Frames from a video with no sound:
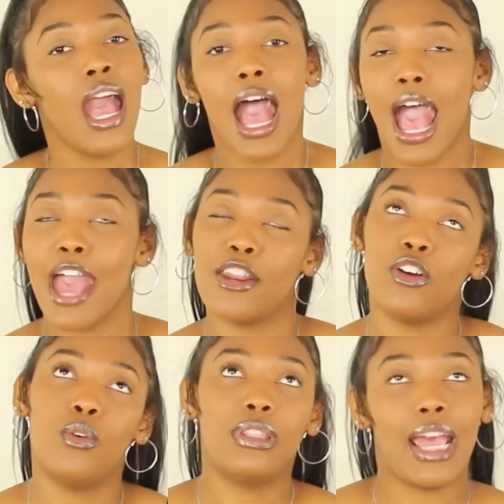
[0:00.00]
I
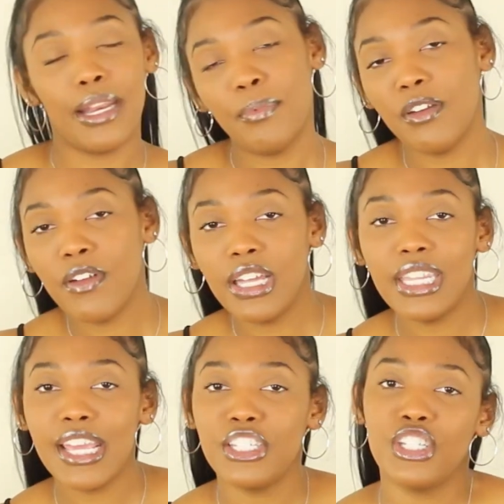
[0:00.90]
don't like to put
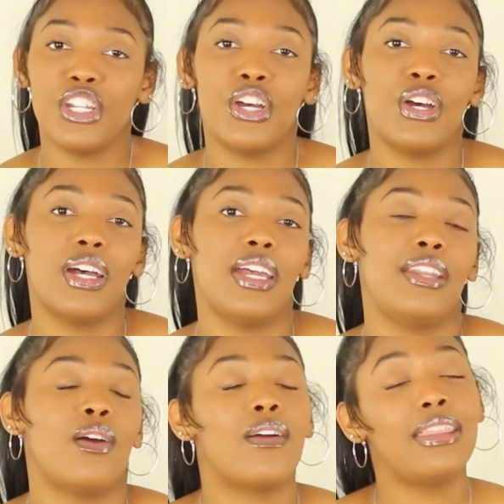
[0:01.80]
foundation on
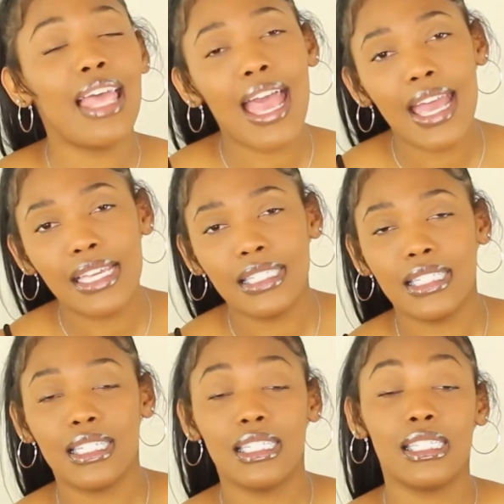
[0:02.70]
or
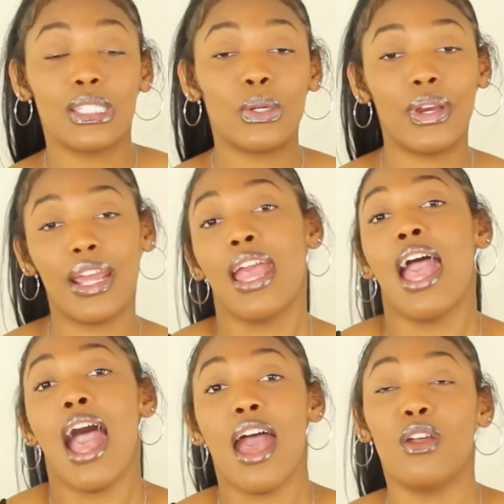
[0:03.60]
lashes, or
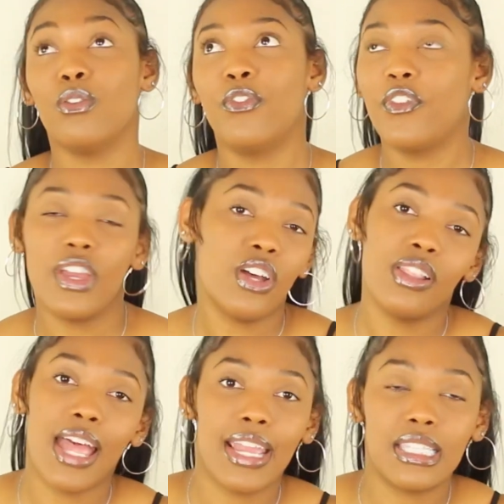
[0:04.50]
I don't feel
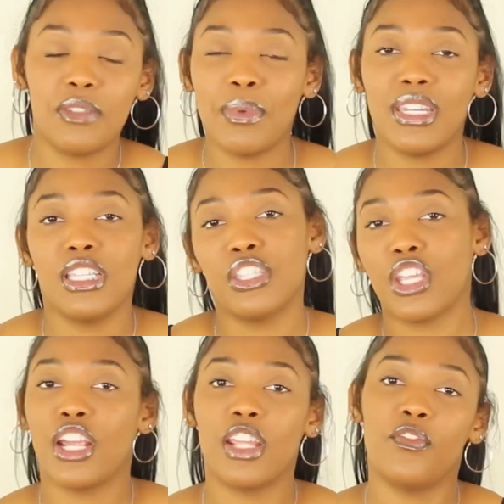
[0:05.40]
like spending
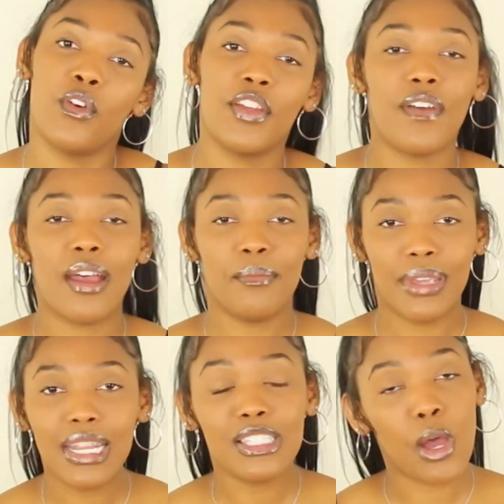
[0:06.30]
30-45
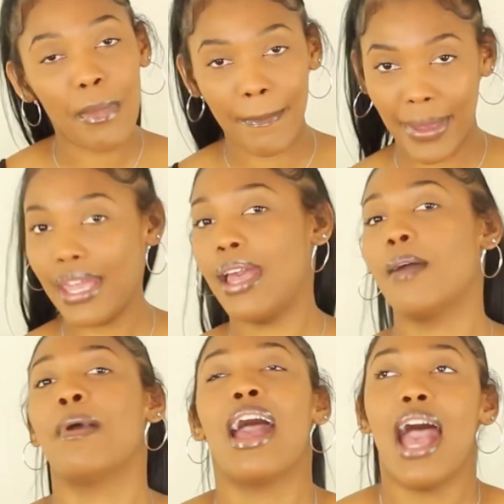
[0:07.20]
minutes on my makeup.
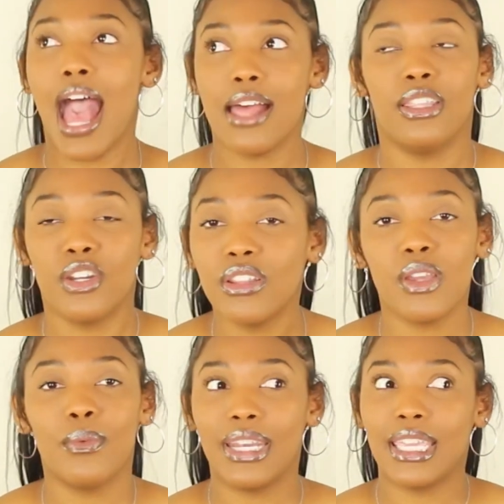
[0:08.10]
I literally
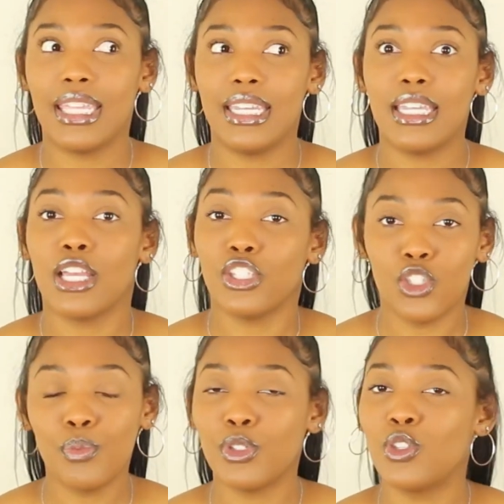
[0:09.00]
want to get it done
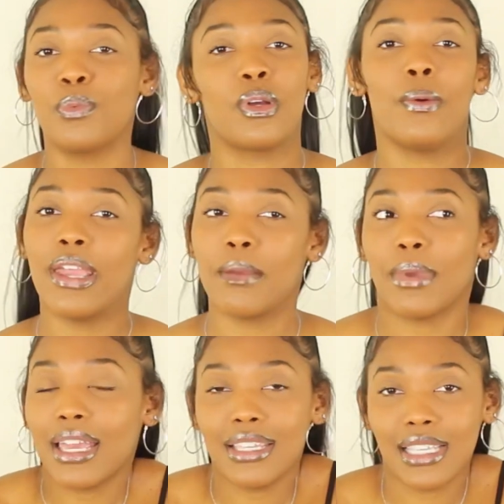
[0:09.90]
super quick
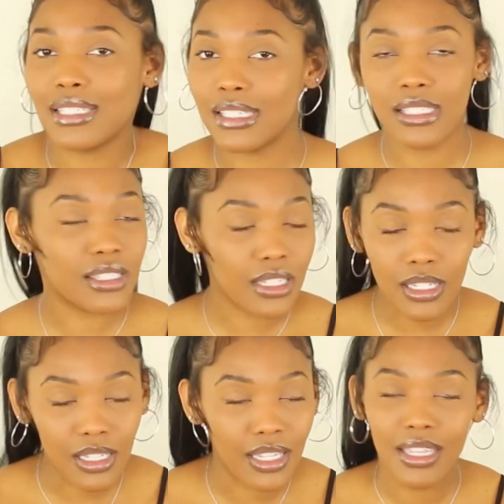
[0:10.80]
because I just,
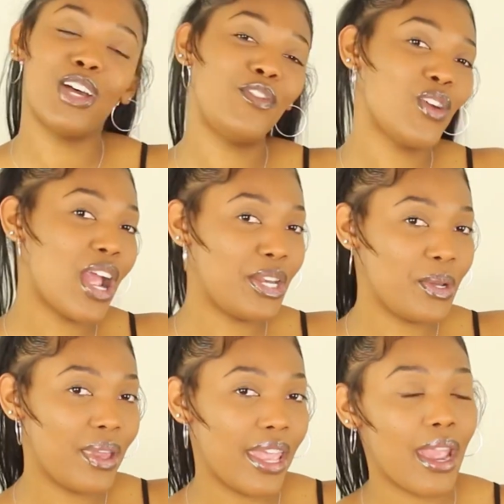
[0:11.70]
If you are new
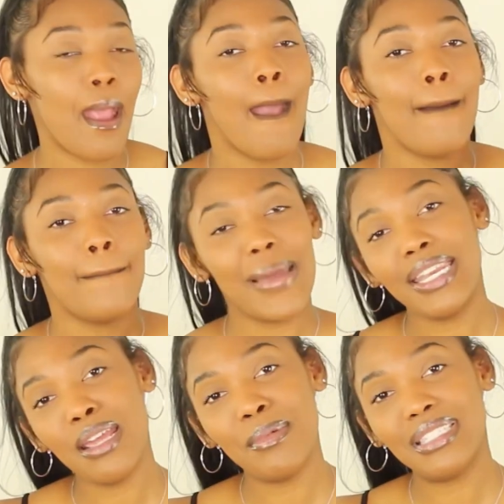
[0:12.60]
here, my
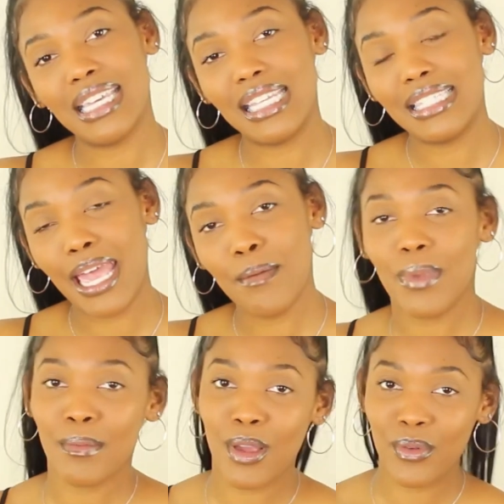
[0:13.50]
name is London Tay, but
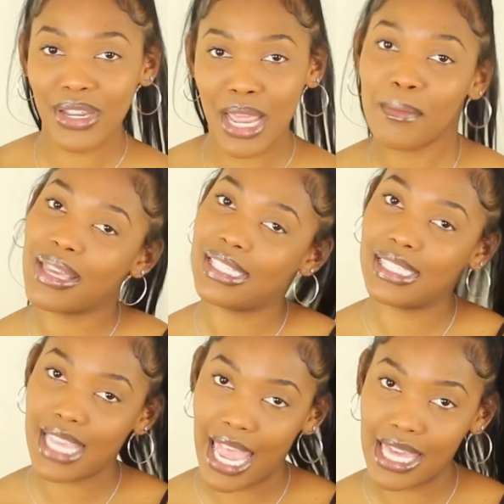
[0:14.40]
my real name is
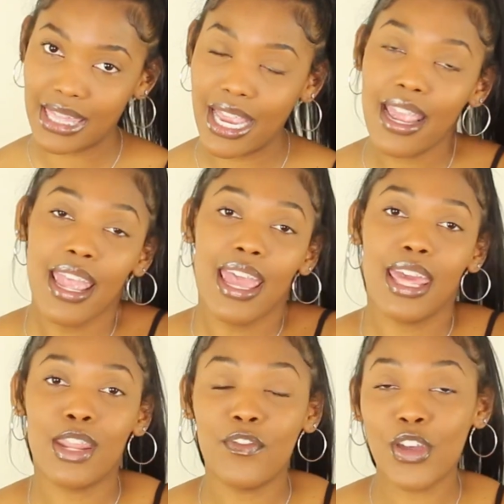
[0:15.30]
Taylor. And
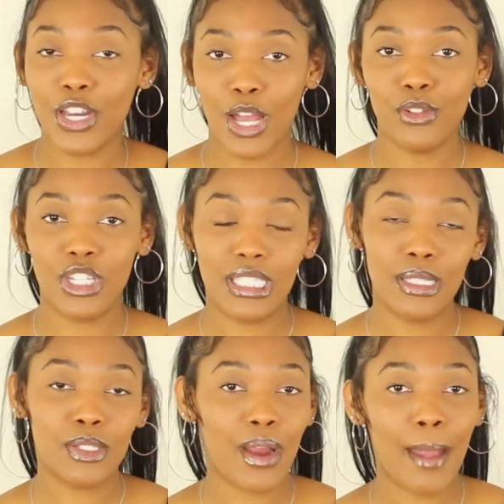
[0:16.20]
if you're an OG
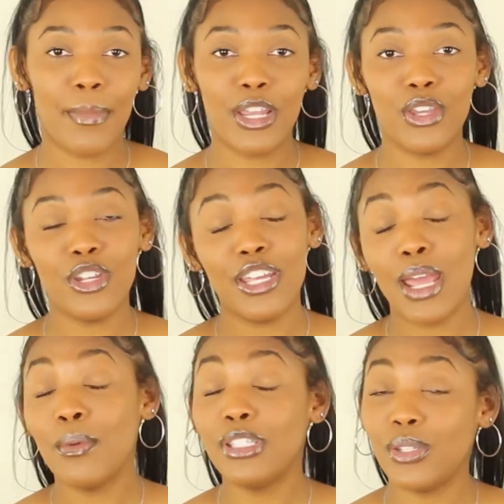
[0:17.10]
subscriber, you know that
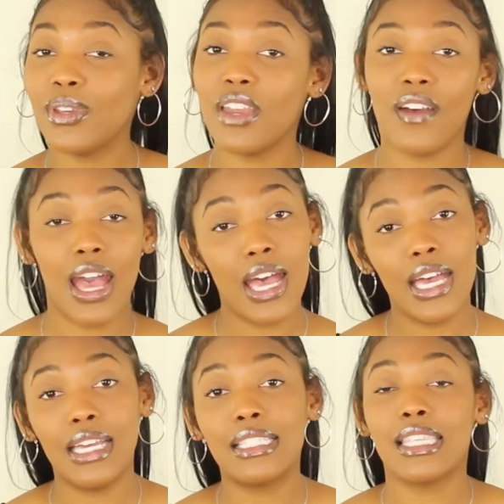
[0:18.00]
we do give
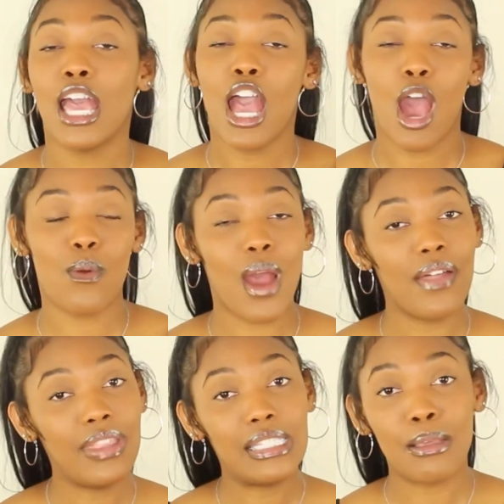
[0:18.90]
hugs around
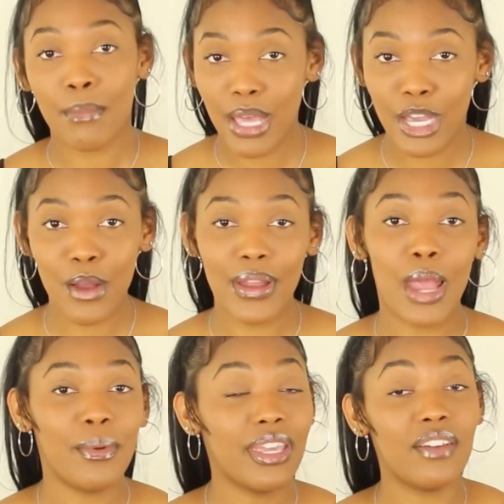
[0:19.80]
this mug, okay?
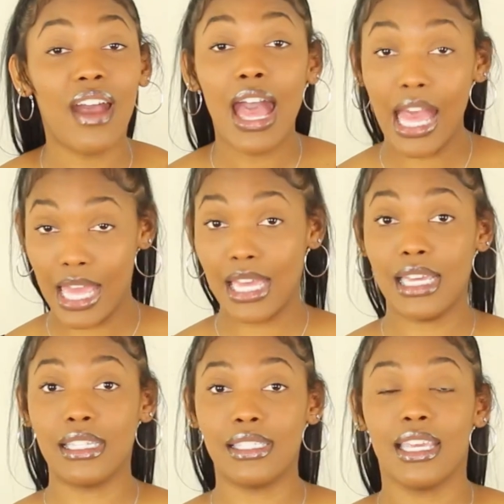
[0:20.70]
We give
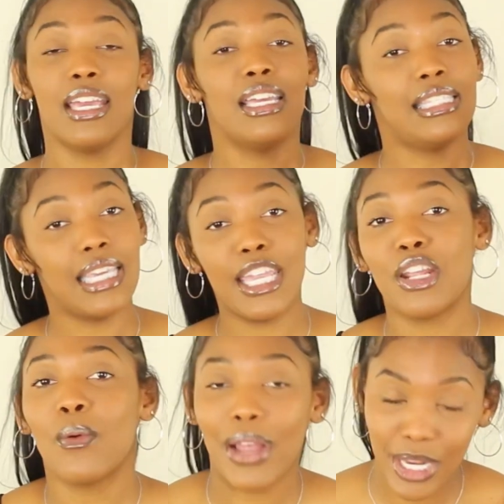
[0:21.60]
hugs to get
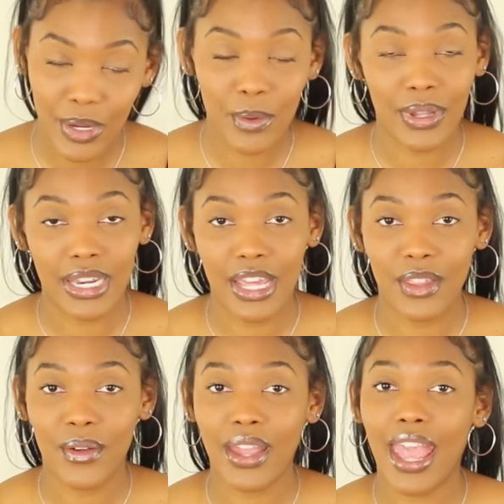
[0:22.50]
acquainted with one another,
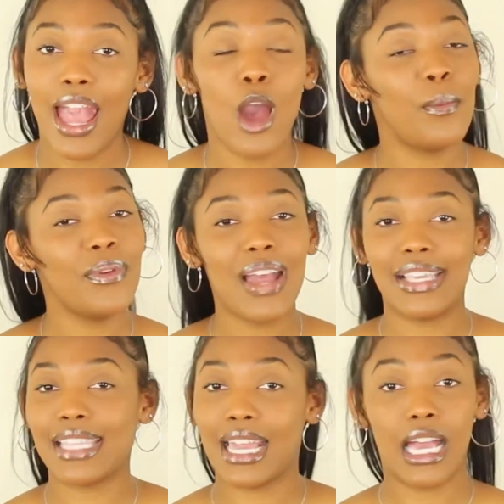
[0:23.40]
okay? I hope you guys
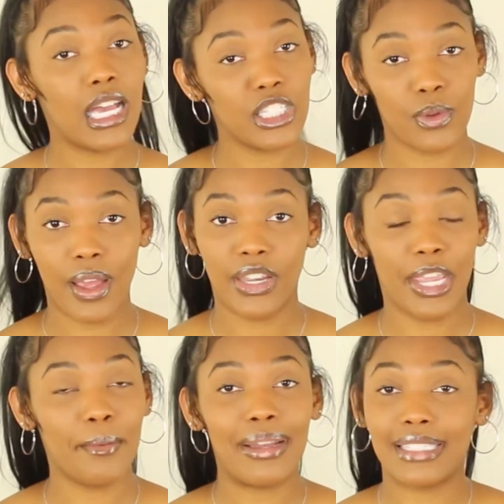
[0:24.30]
like hugs around
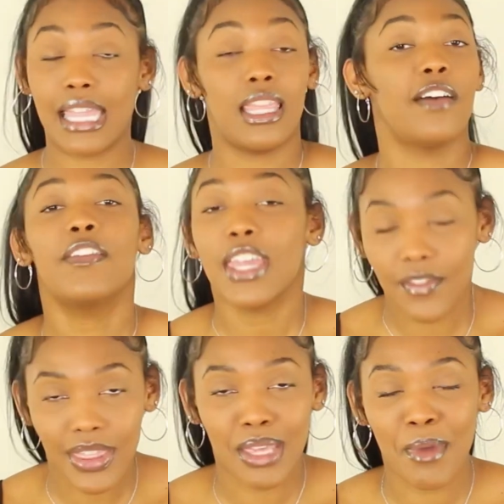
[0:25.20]
here because I love
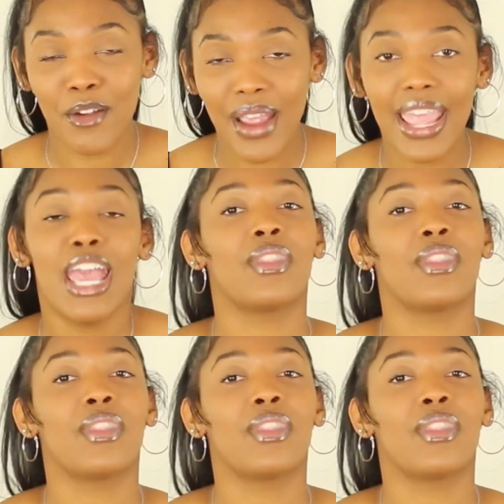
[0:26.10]
giving them, alright?